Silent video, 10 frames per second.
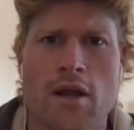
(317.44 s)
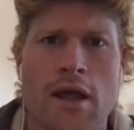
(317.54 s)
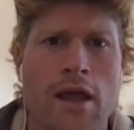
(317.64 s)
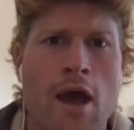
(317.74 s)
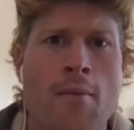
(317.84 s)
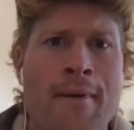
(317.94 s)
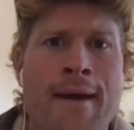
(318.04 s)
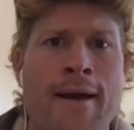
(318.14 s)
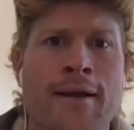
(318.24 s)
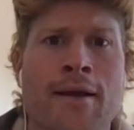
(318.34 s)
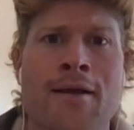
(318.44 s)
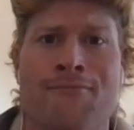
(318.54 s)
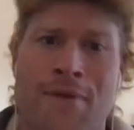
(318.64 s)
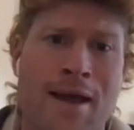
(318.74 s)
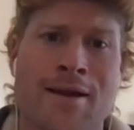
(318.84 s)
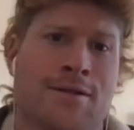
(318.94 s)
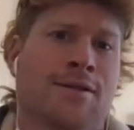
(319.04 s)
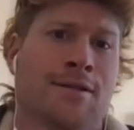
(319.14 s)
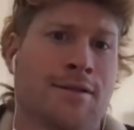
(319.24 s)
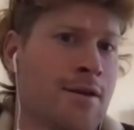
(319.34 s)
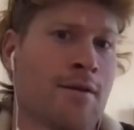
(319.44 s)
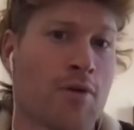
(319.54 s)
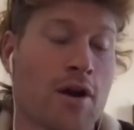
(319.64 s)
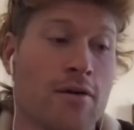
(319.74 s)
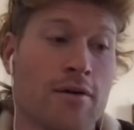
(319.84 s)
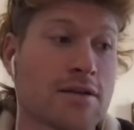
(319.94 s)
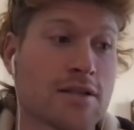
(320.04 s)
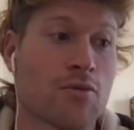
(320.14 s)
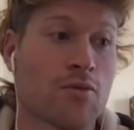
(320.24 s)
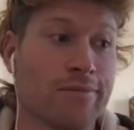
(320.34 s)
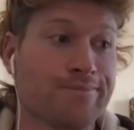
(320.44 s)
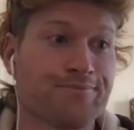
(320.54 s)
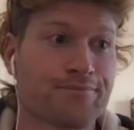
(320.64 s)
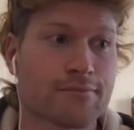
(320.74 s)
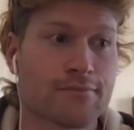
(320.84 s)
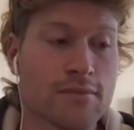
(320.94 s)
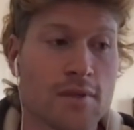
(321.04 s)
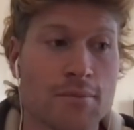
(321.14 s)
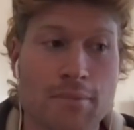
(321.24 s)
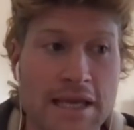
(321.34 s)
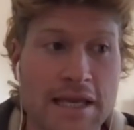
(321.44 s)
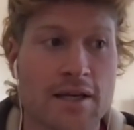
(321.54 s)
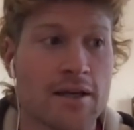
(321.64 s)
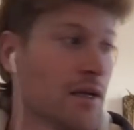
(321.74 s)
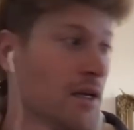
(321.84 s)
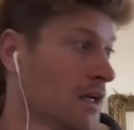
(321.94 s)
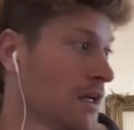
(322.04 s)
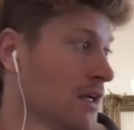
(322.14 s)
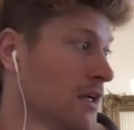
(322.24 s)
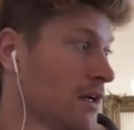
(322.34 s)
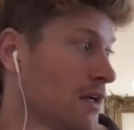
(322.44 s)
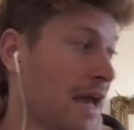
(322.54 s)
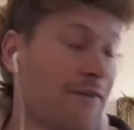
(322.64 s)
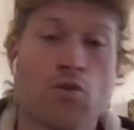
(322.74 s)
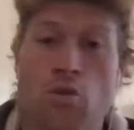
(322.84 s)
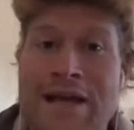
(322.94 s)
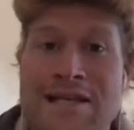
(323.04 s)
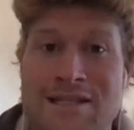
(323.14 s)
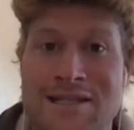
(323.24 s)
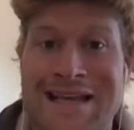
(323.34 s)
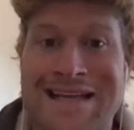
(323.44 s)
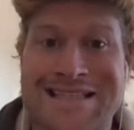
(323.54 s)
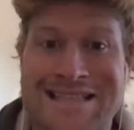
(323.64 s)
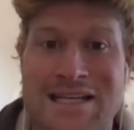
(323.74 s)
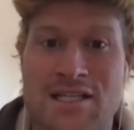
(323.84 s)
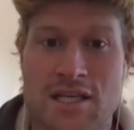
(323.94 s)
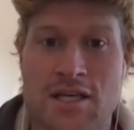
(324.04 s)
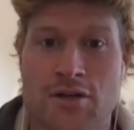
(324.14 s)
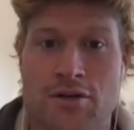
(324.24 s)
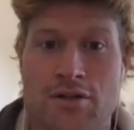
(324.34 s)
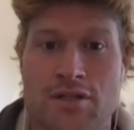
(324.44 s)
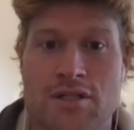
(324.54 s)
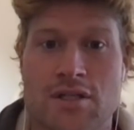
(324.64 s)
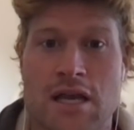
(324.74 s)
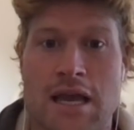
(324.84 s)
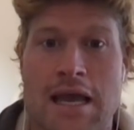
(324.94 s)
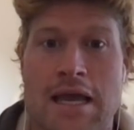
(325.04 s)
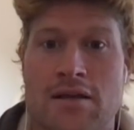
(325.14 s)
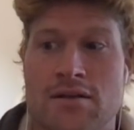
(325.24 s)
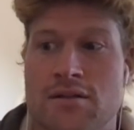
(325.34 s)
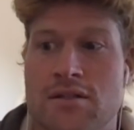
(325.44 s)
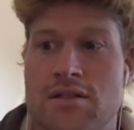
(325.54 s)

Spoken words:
Like, how am I not going to get invited to this thing, bro? And I was like, well, Megita, you haven't raced in like 6 years and